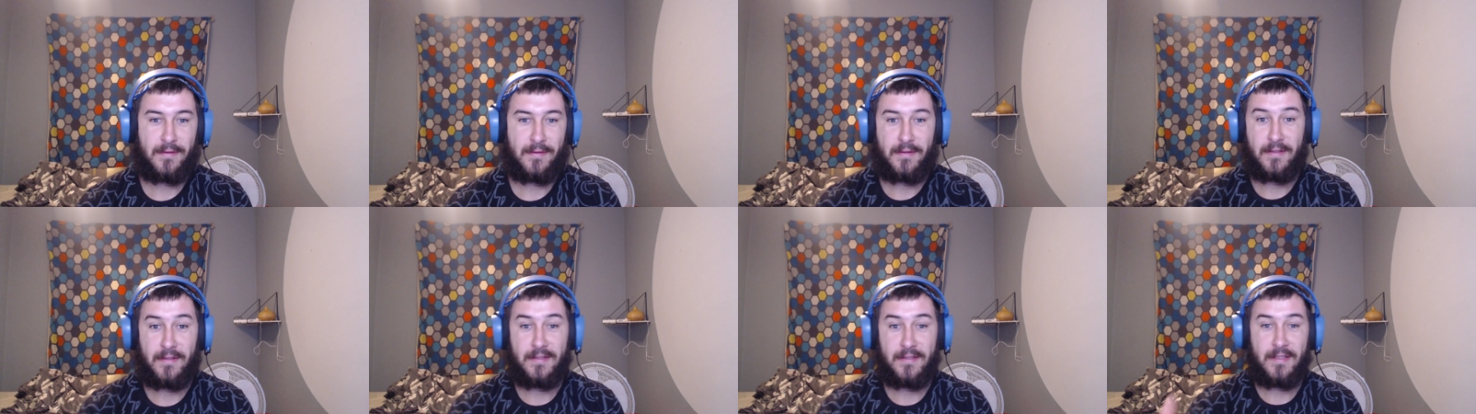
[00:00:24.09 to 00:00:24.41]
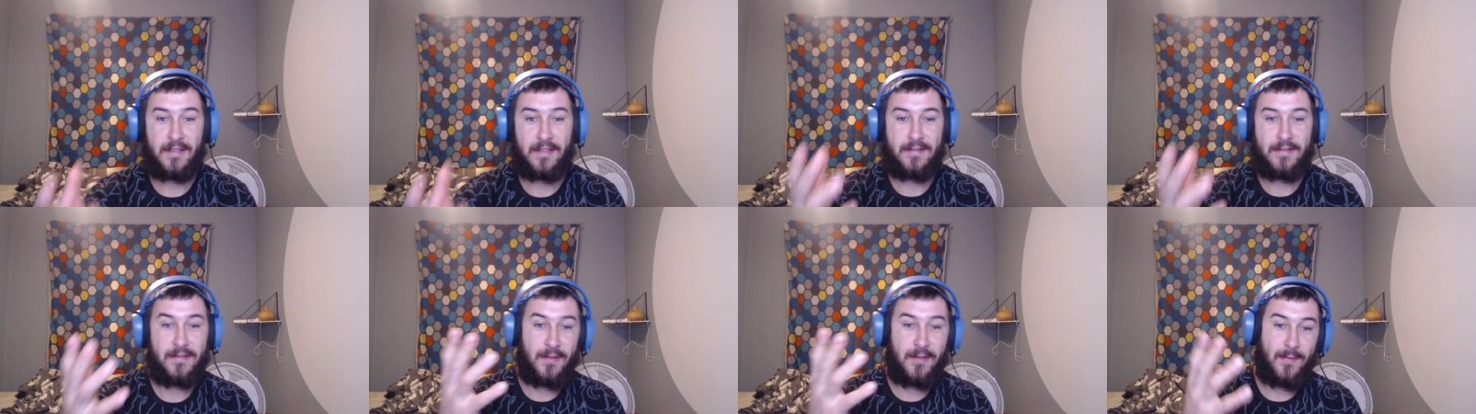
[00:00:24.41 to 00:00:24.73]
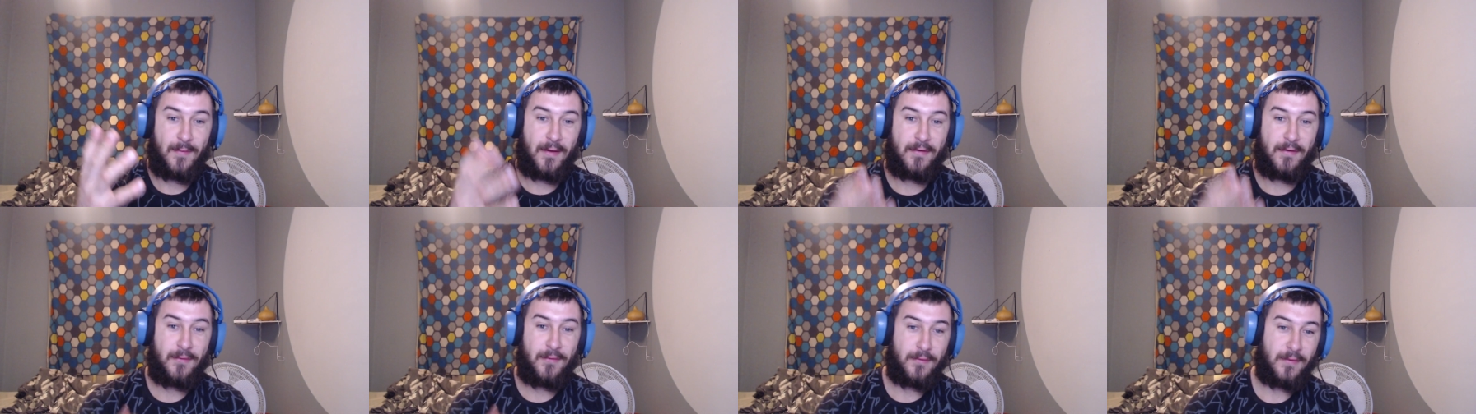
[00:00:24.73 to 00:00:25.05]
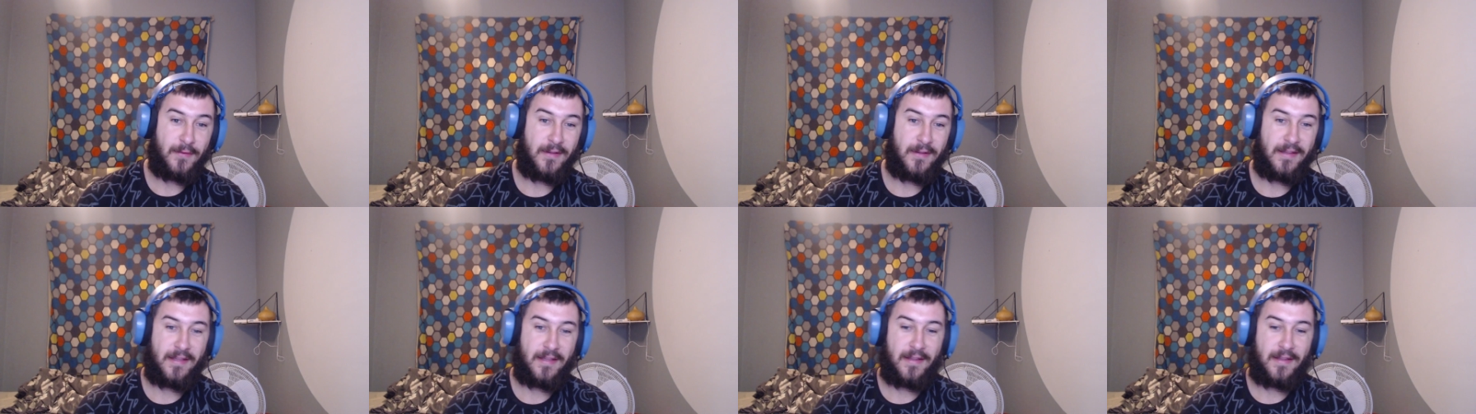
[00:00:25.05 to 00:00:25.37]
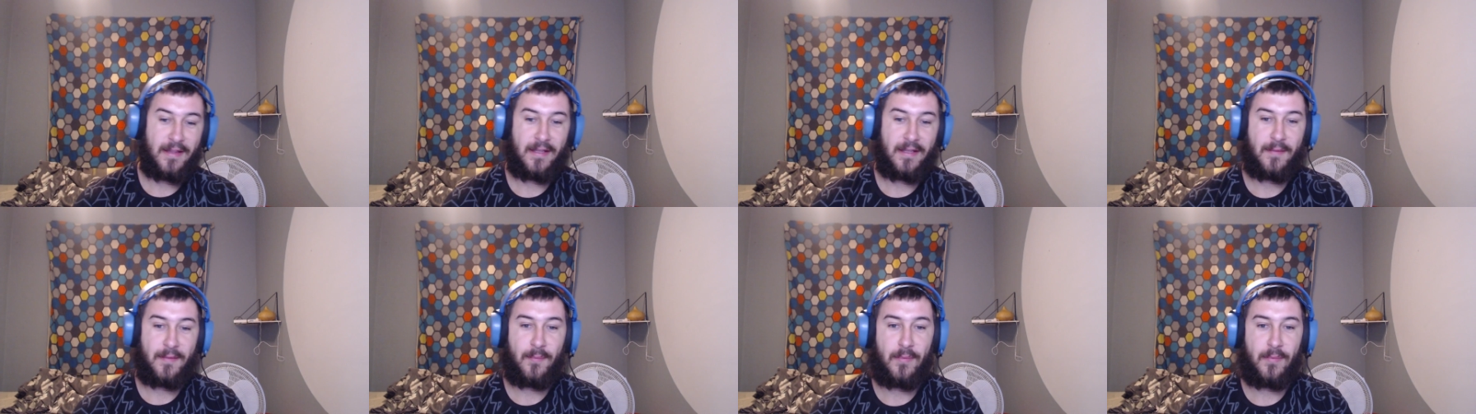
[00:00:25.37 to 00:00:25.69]
discussing about the,
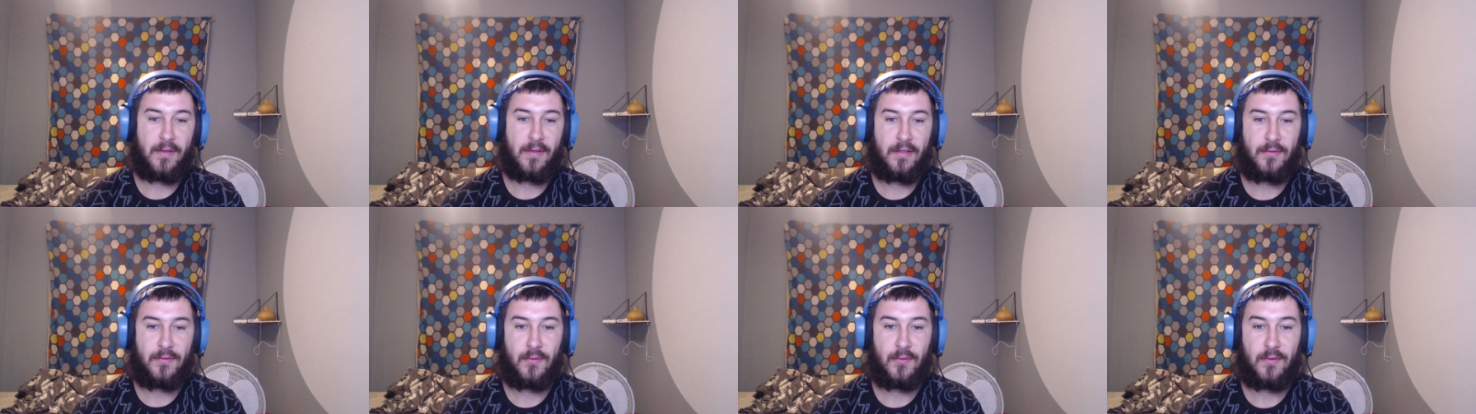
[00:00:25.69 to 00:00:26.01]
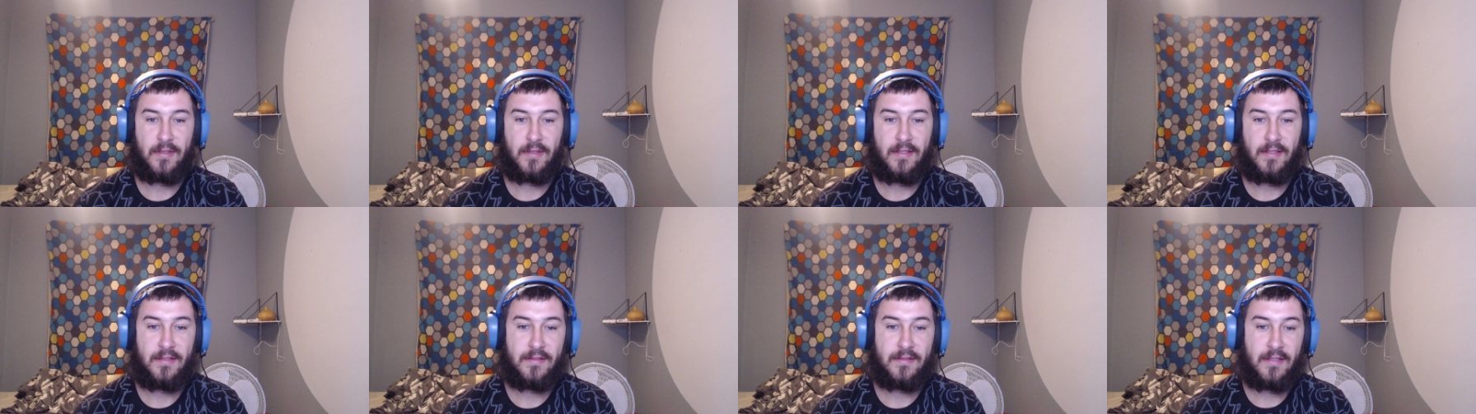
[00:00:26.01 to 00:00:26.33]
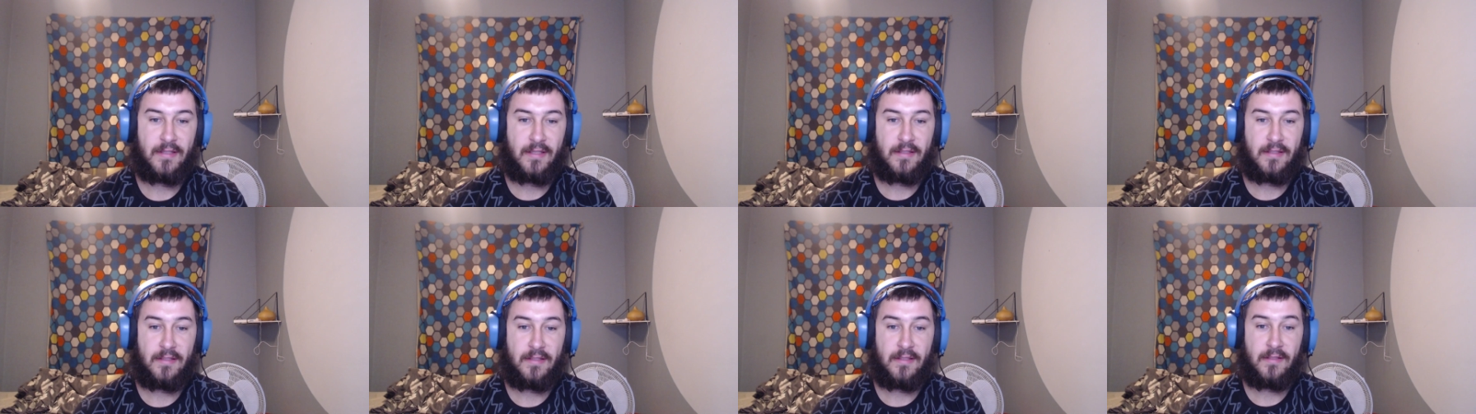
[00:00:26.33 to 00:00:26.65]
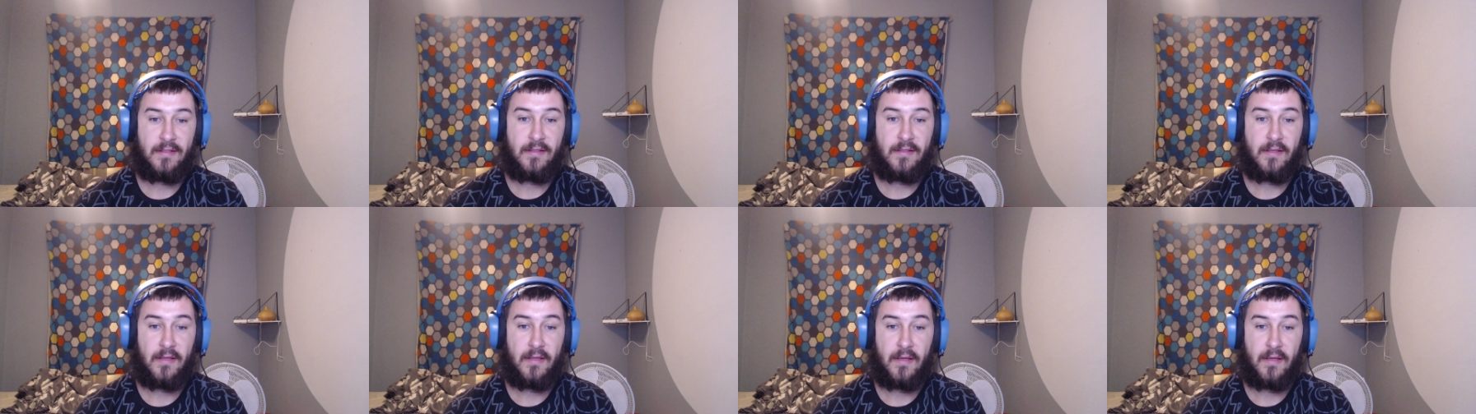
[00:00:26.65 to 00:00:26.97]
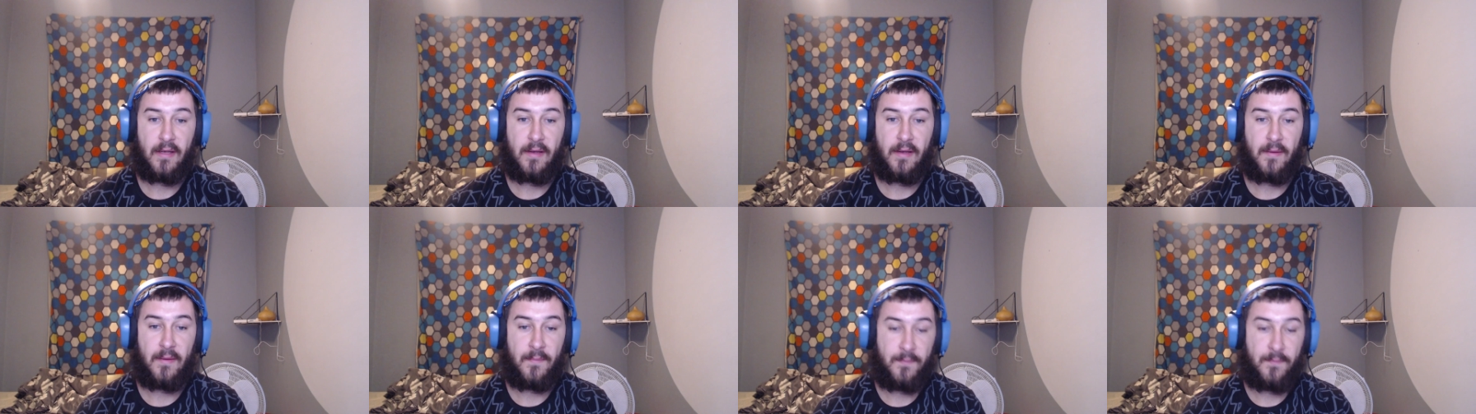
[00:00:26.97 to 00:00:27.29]
the political leaders lately.
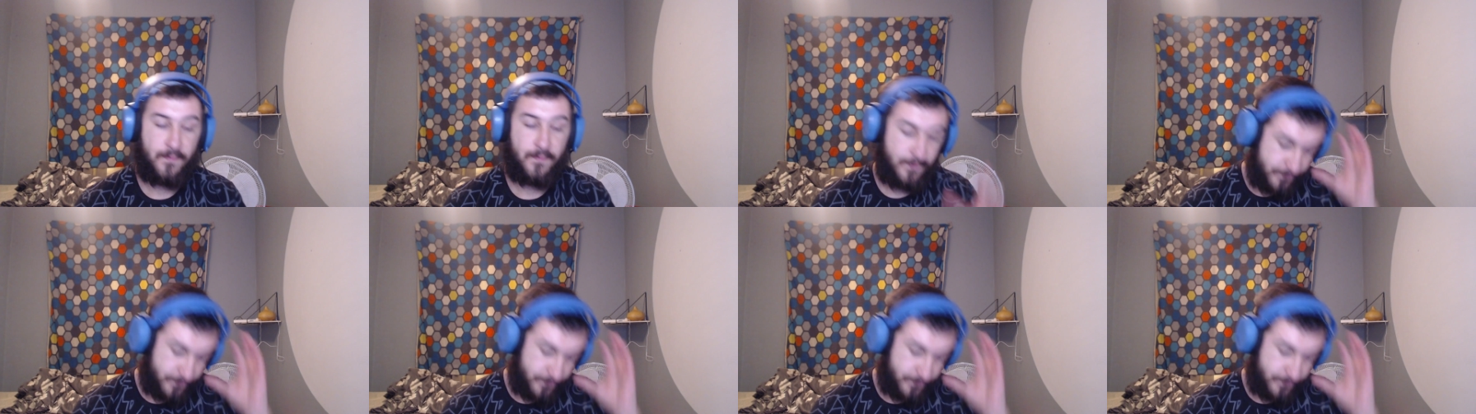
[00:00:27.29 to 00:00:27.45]
Um,